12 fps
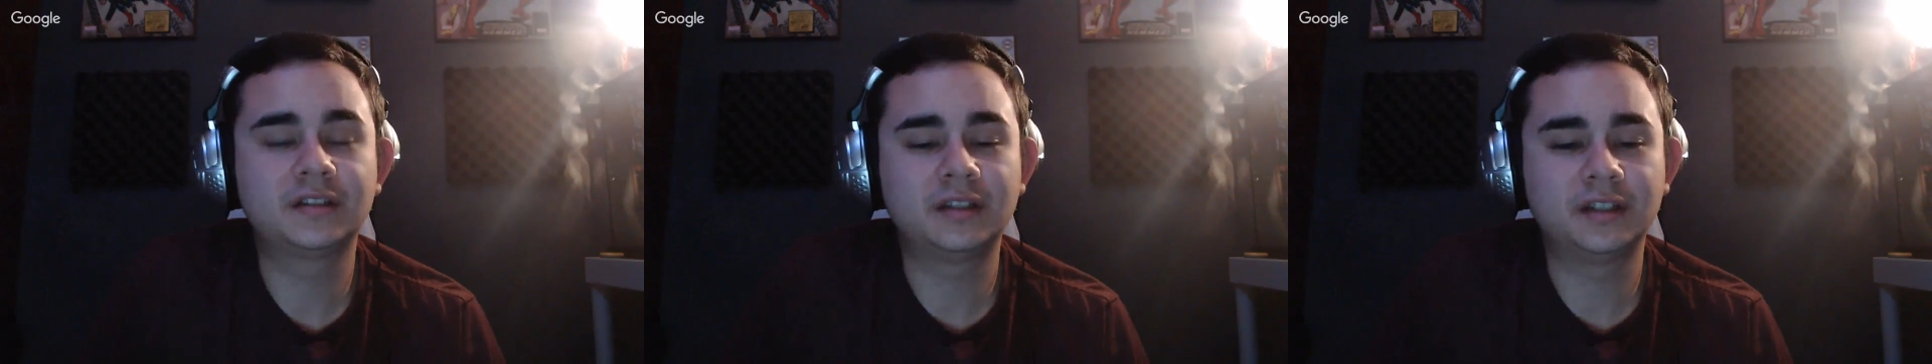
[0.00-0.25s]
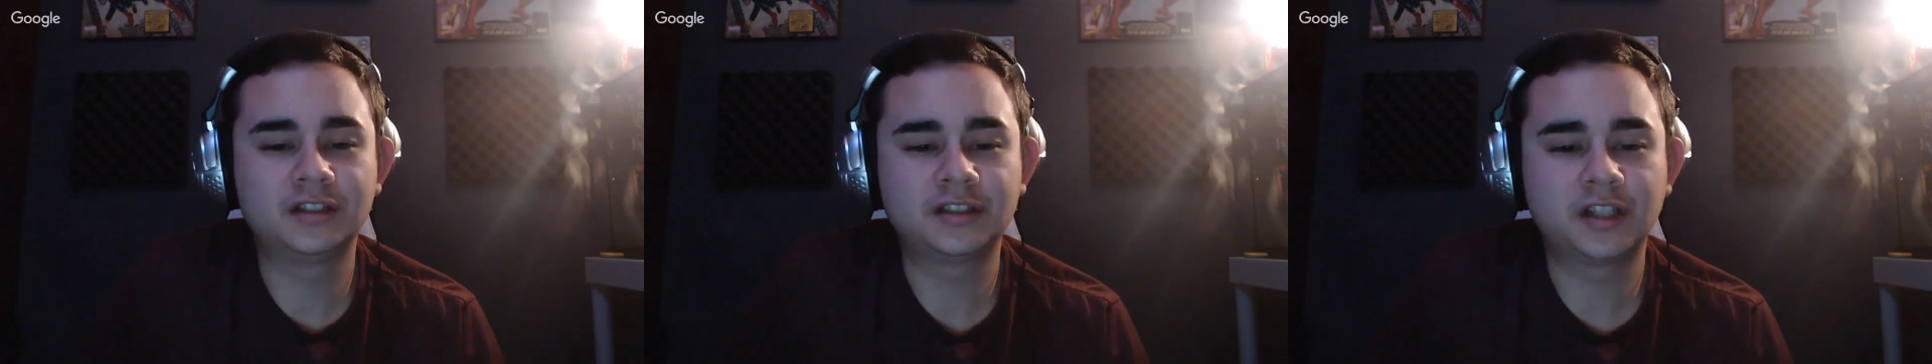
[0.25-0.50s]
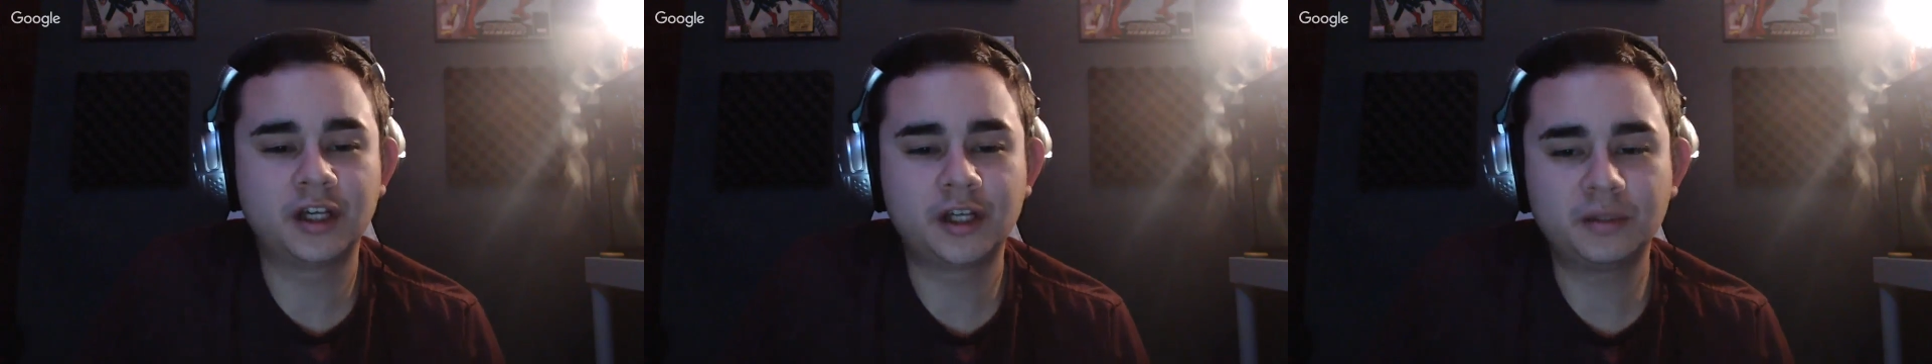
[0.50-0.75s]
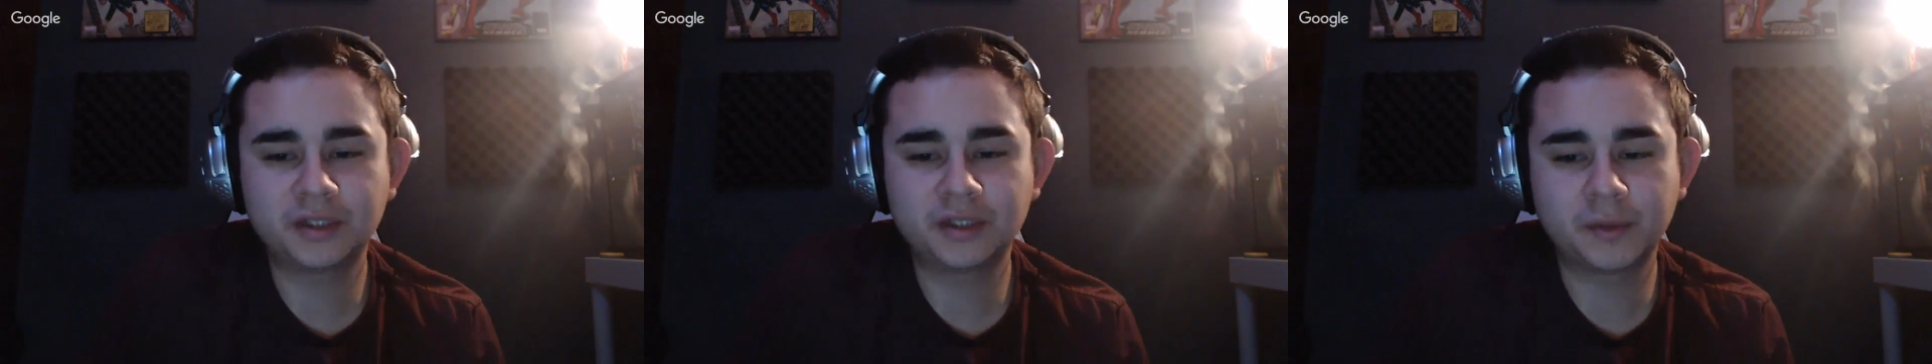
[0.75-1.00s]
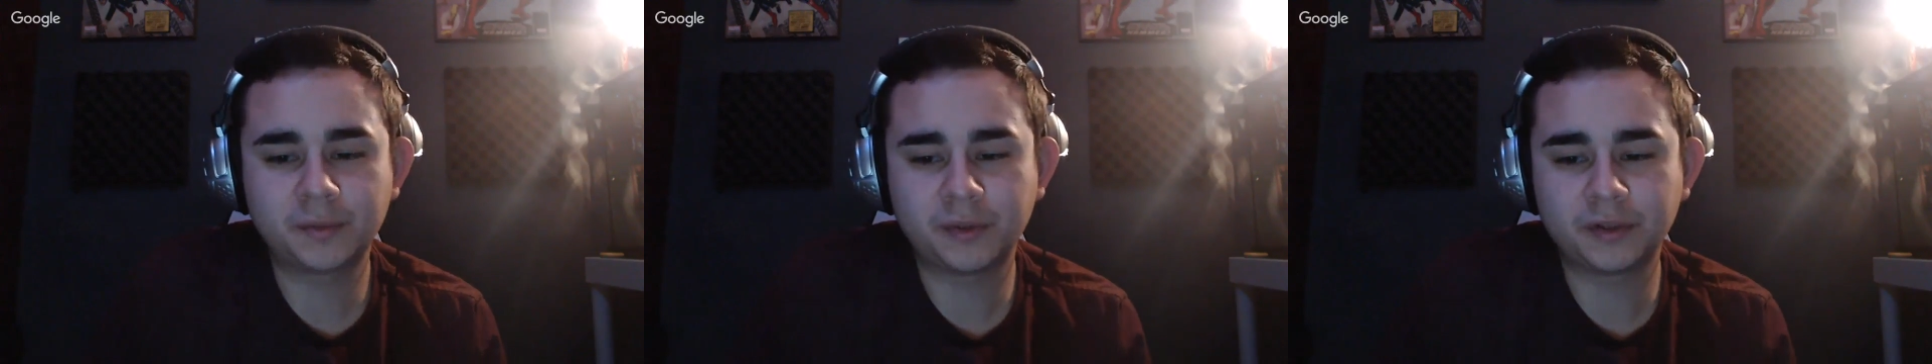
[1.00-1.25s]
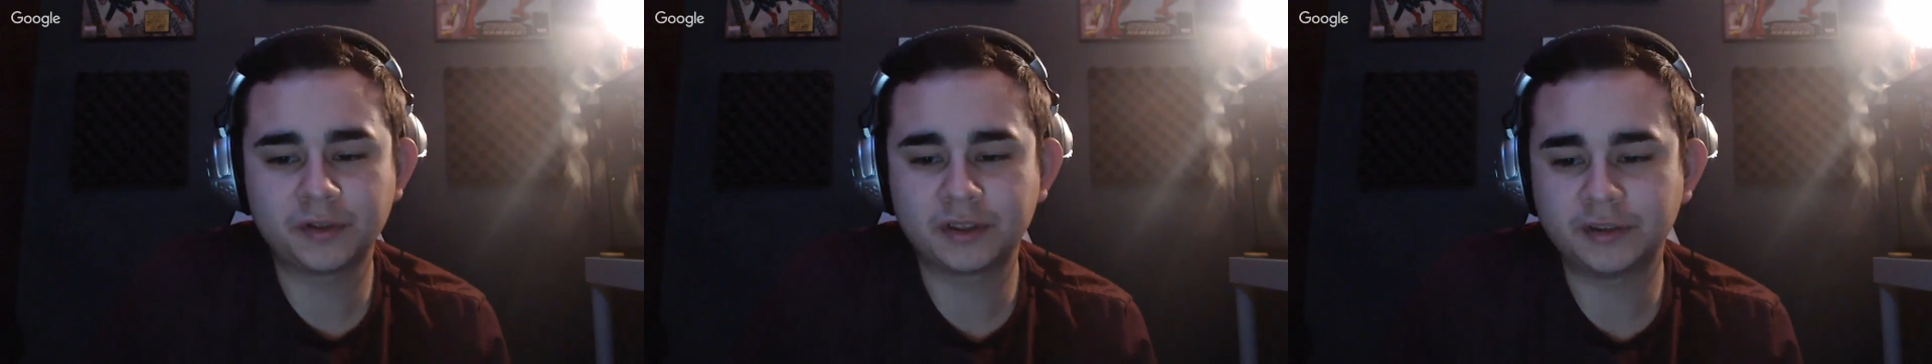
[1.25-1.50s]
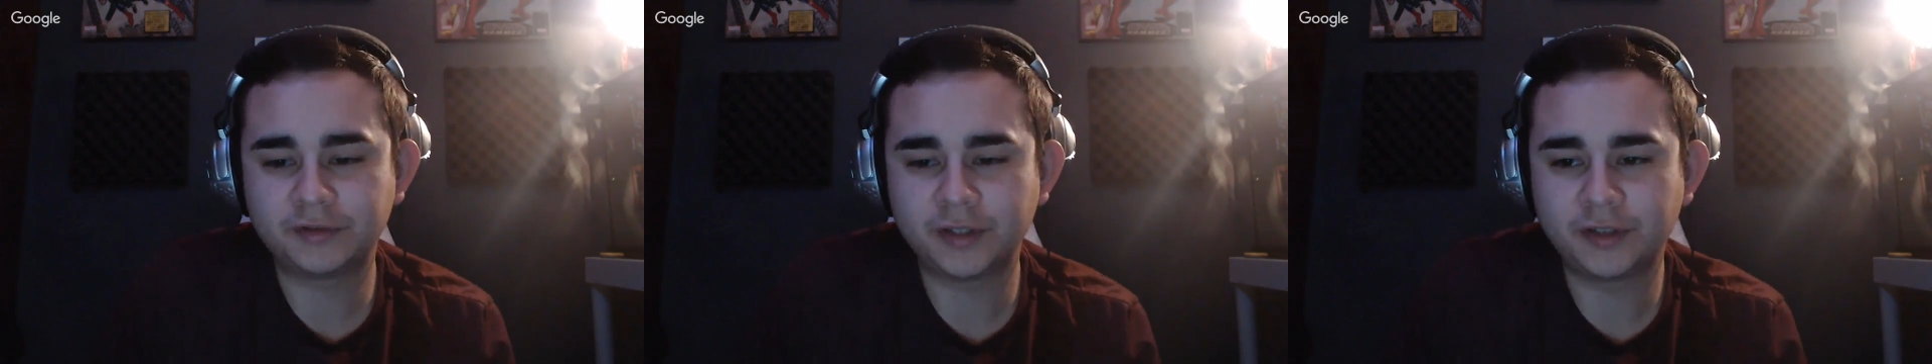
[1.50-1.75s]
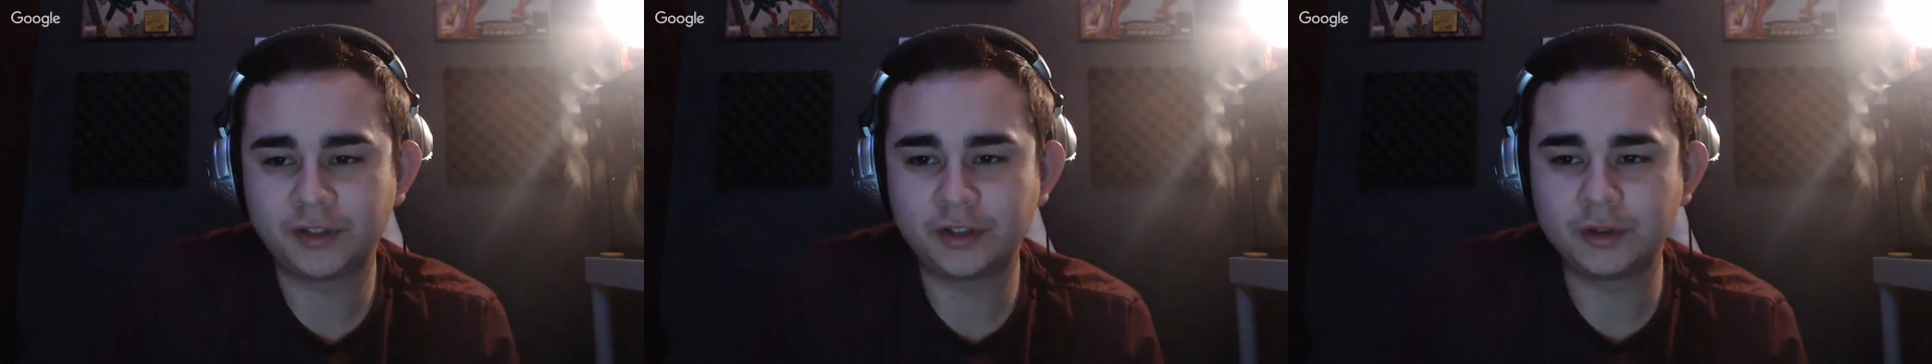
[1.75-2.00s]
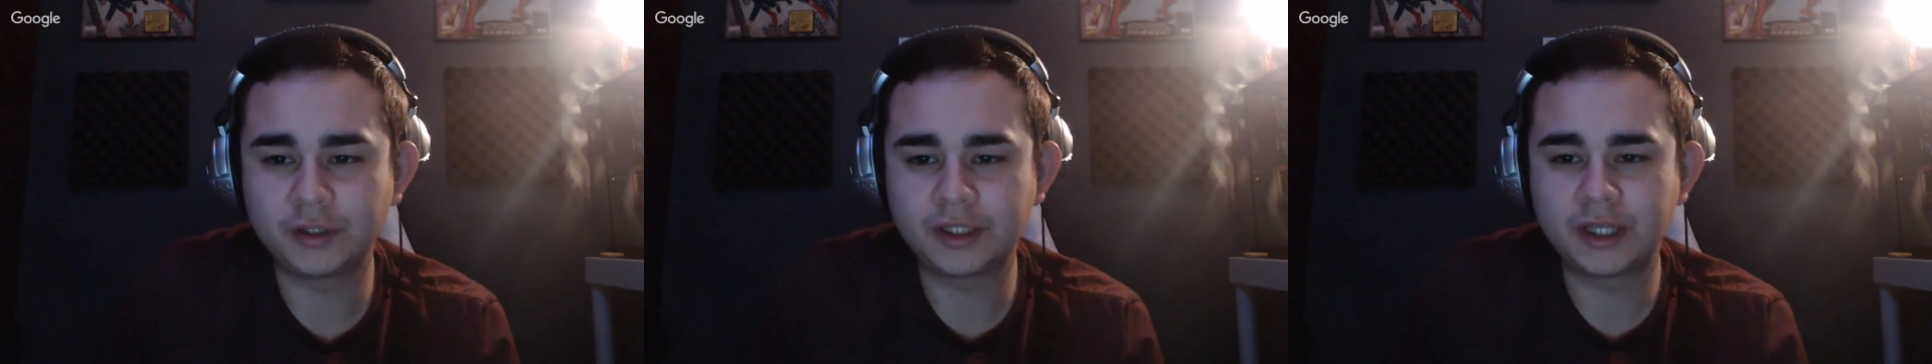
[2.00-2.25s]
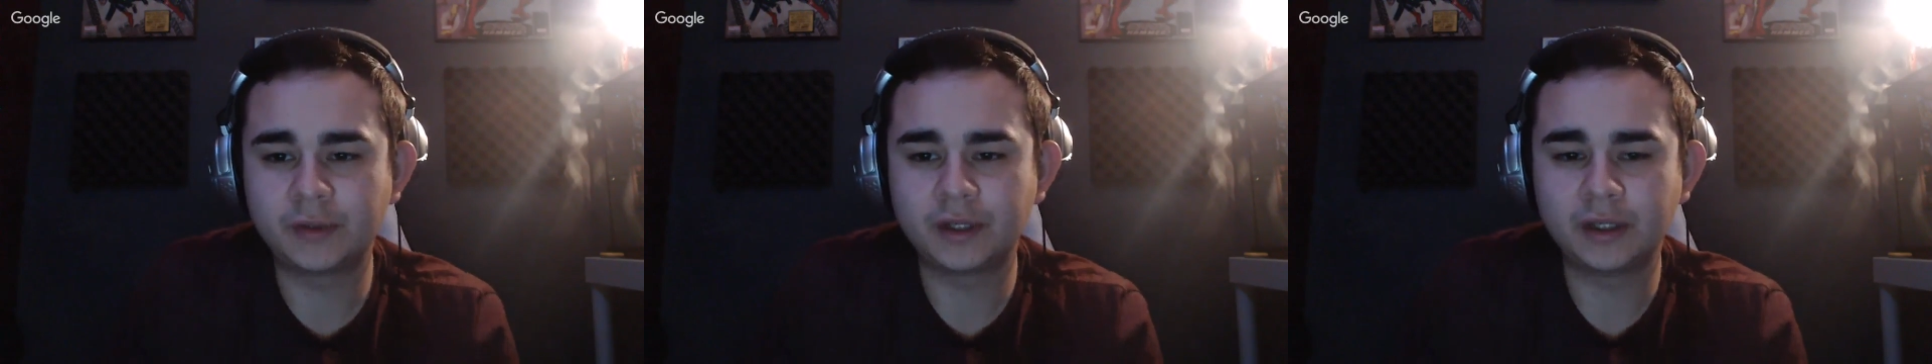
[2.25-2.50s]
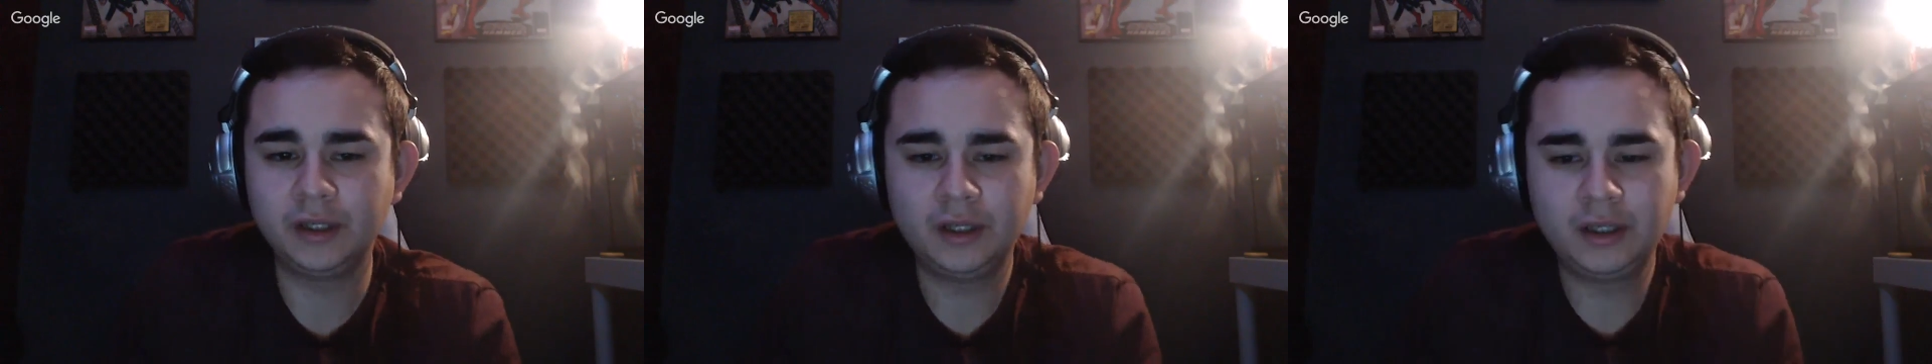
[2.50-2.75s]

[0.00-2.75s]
it's just $100 per person if you do it that way.